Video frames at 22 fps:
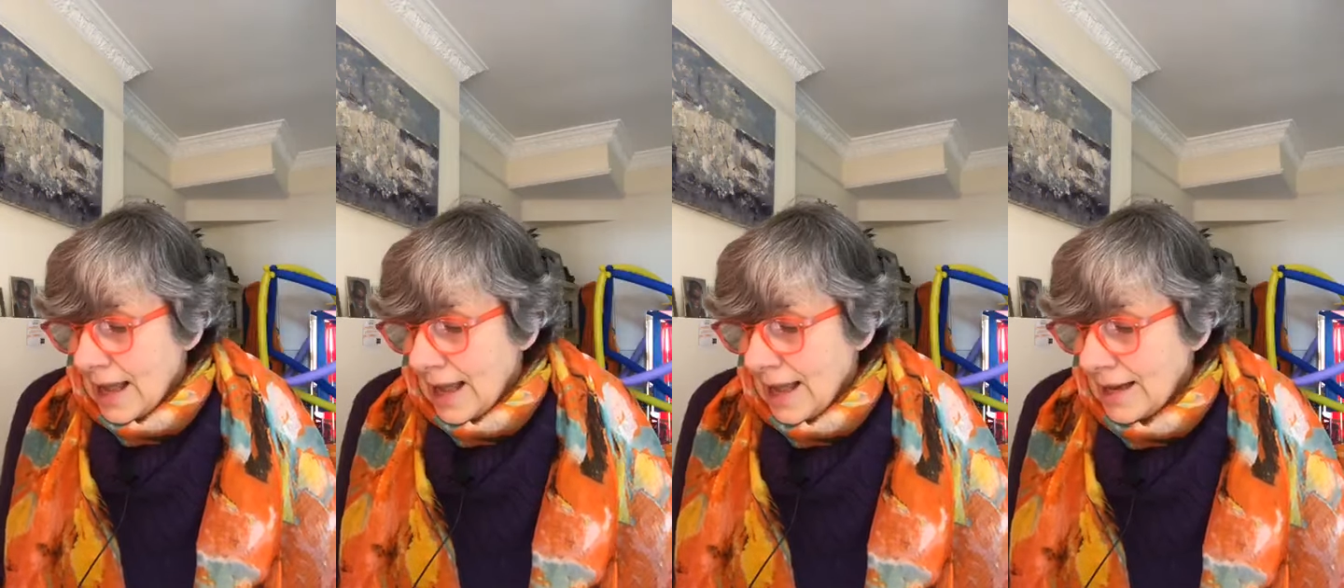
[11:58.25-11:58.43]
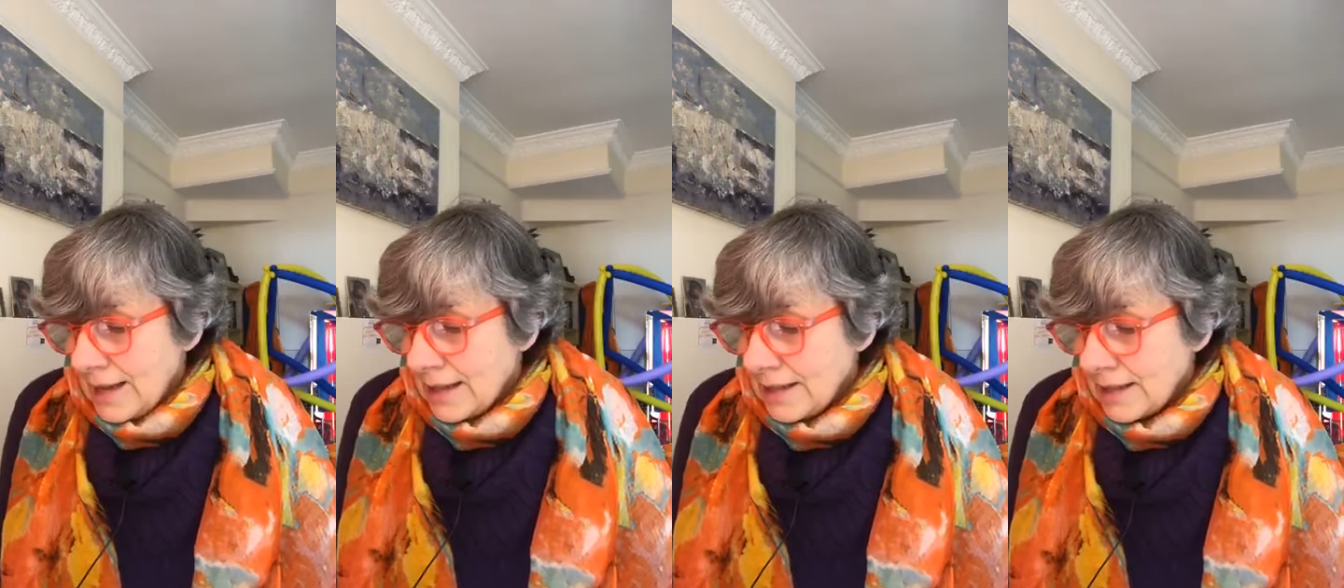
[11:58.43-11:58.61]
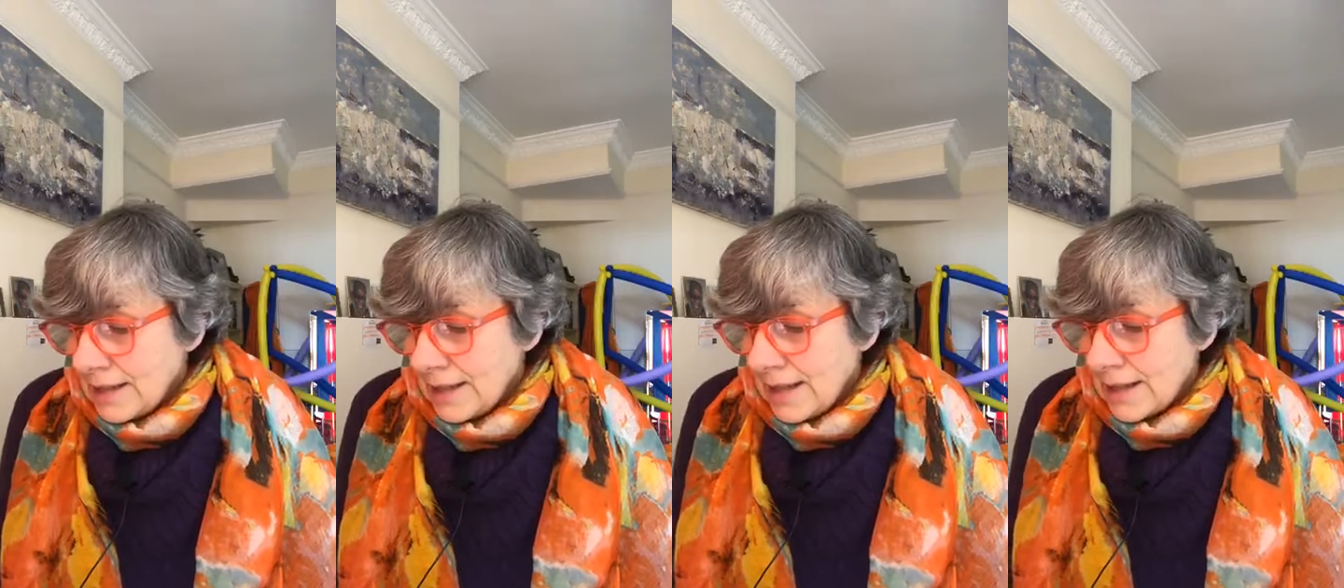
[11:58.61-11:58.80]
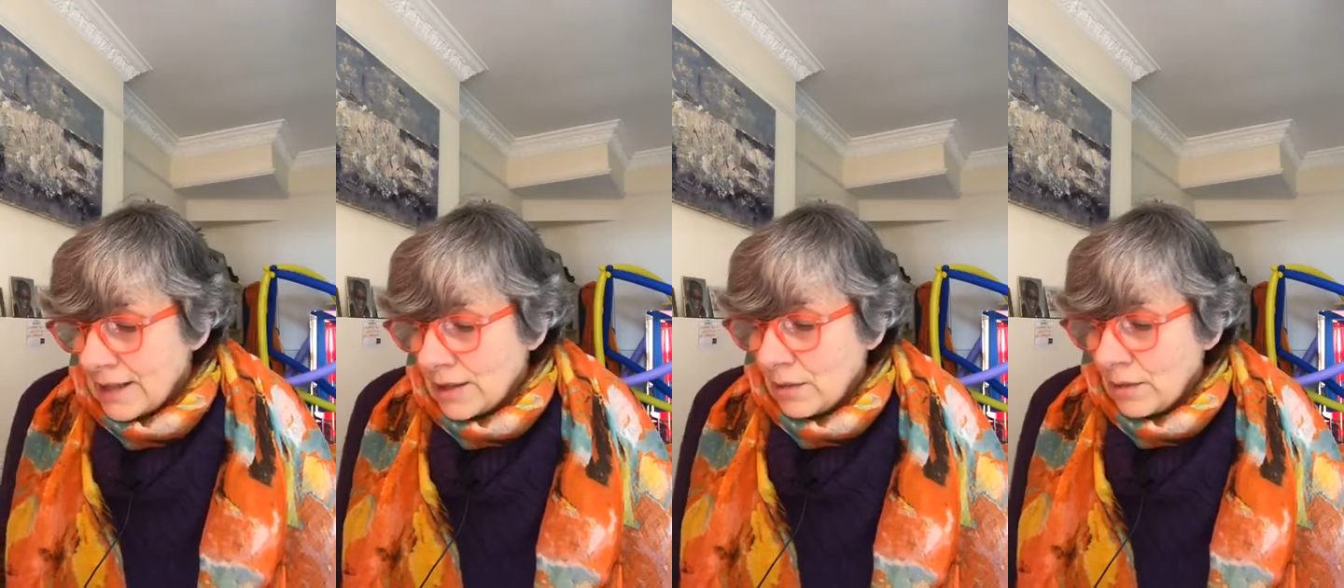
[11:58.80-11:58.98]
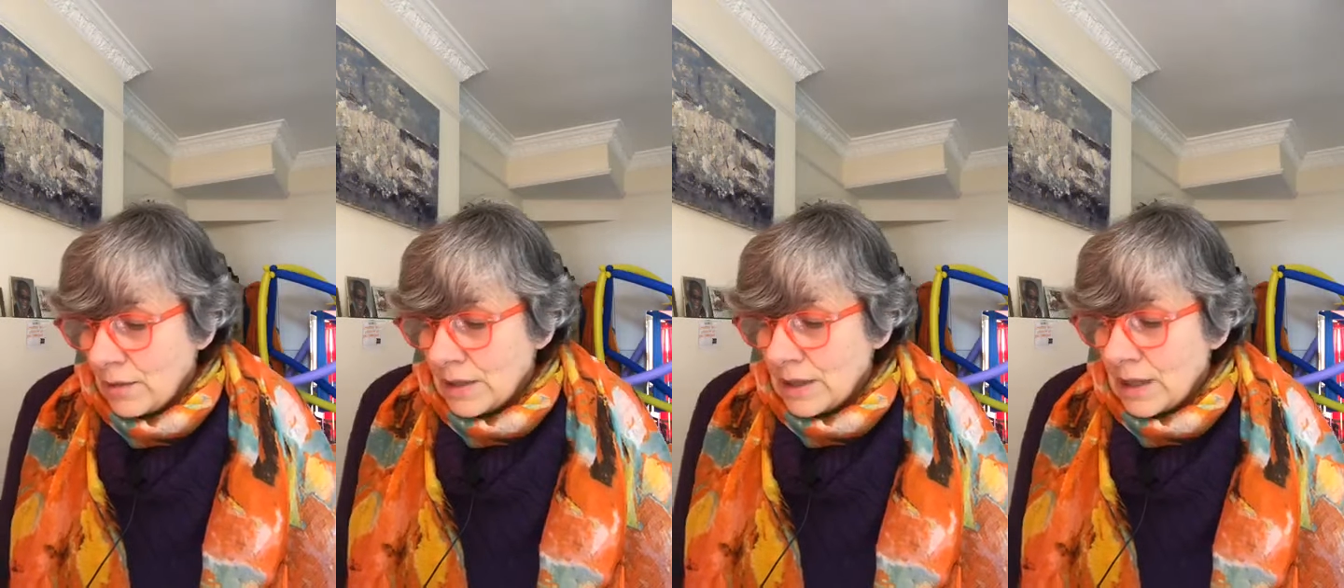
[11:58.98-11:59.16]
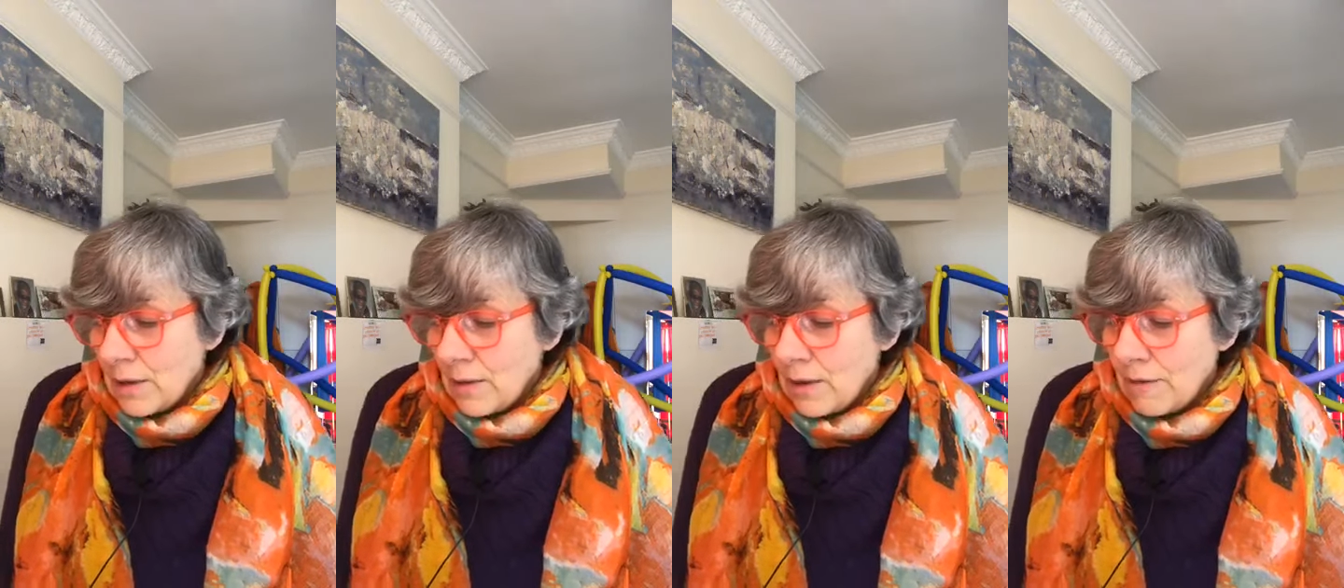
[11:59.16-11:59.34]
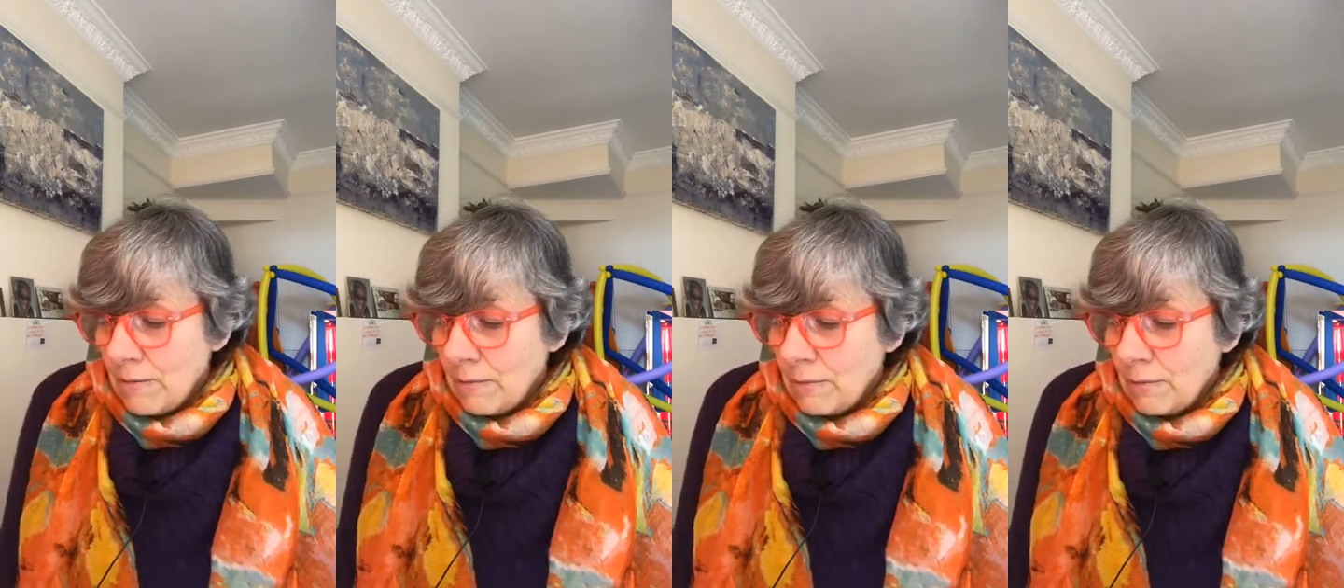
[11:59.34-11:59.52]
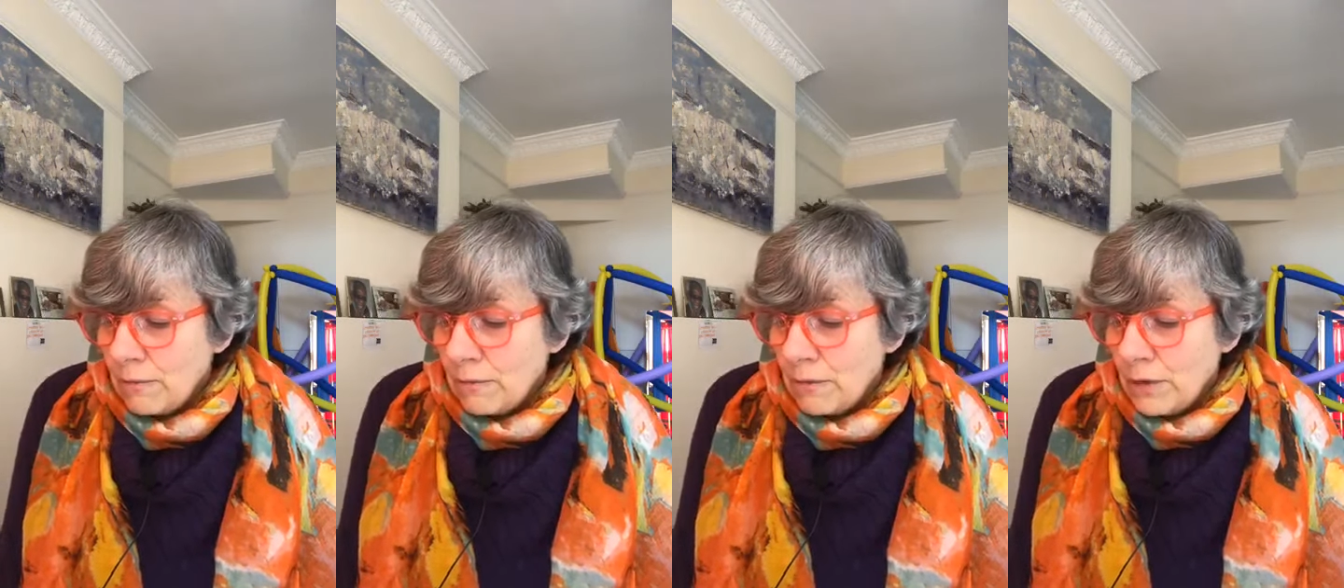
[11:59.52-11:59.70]
And there's also a
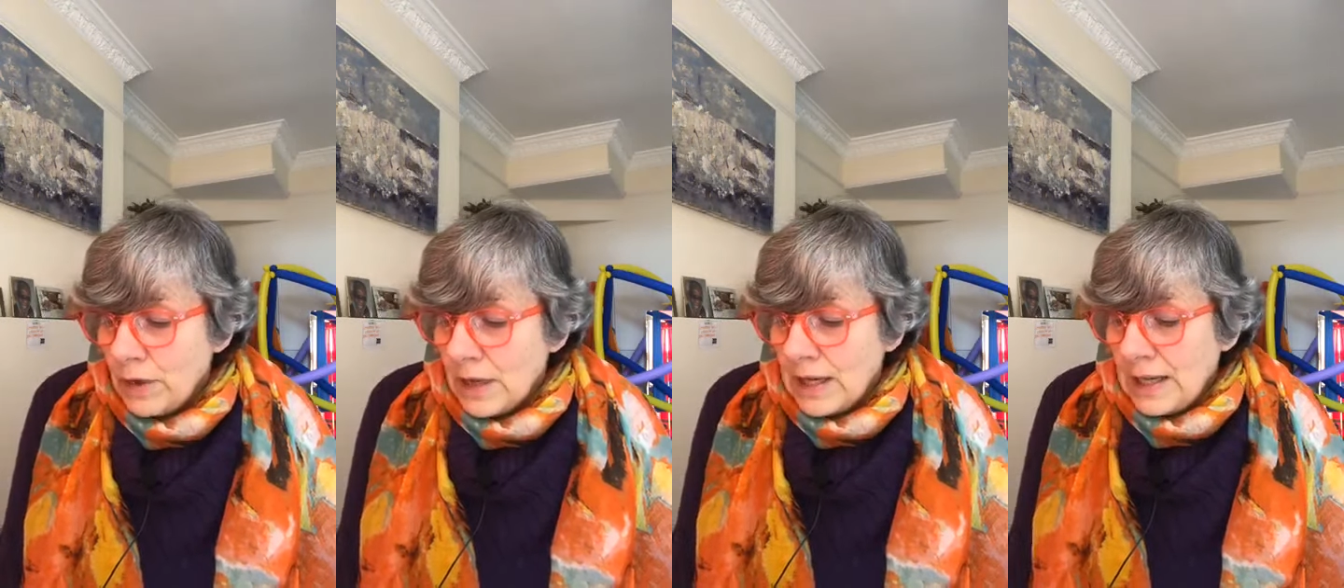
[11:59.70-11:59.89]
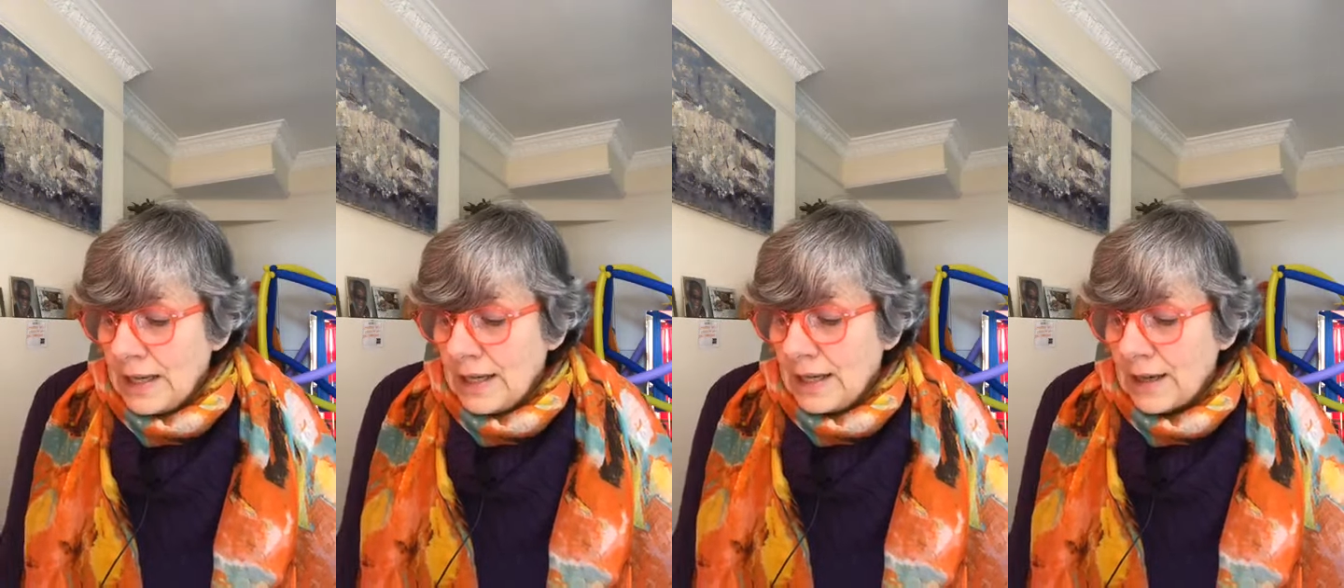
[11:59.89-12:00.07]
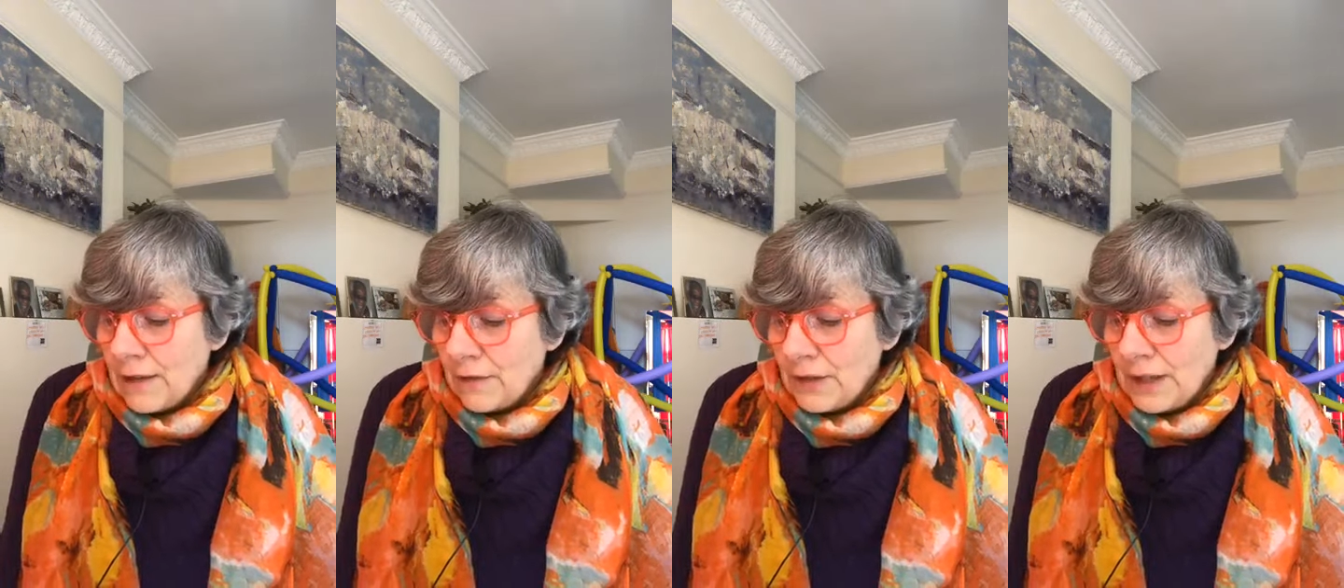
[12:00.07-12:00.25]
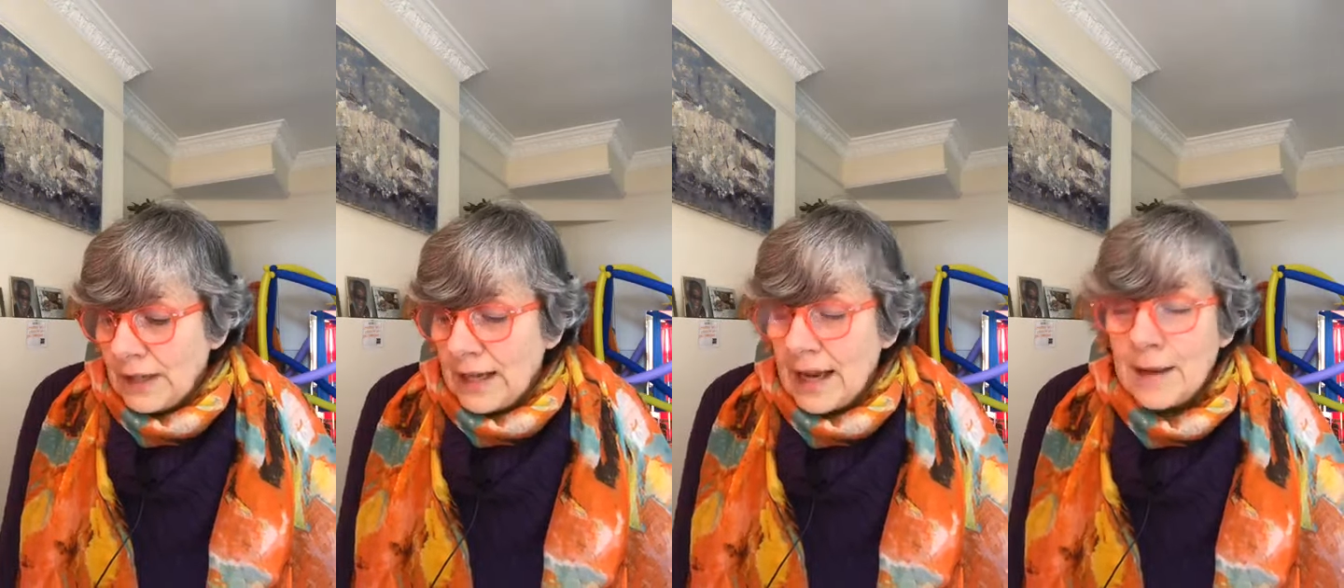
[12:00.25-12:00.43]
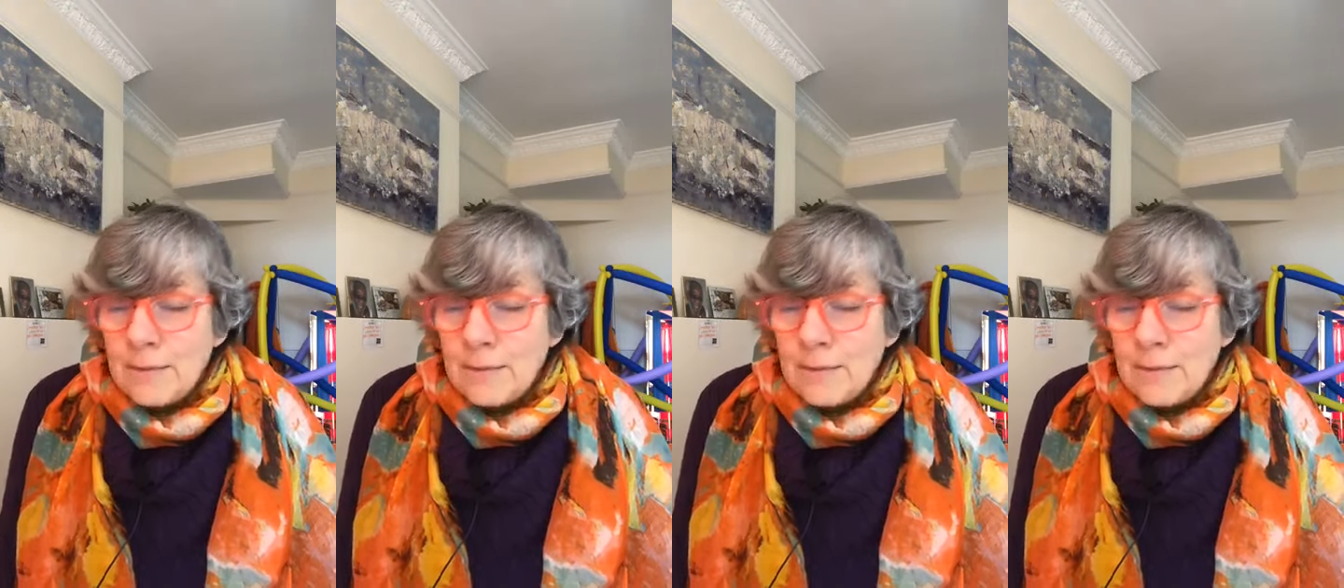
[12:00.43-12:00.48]
really lovely